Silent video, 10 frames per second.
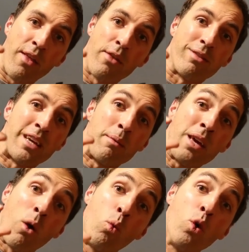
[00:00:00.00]
Then there's going to
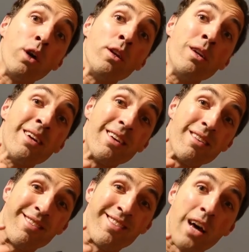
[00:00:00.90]
be a wooden
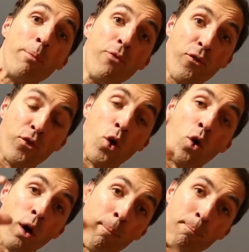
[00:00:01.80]

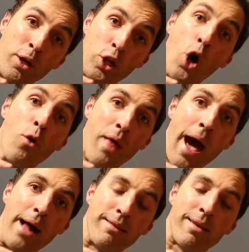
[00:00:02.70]
subfloor below
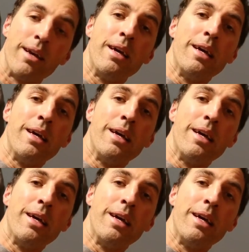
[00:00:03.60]
that.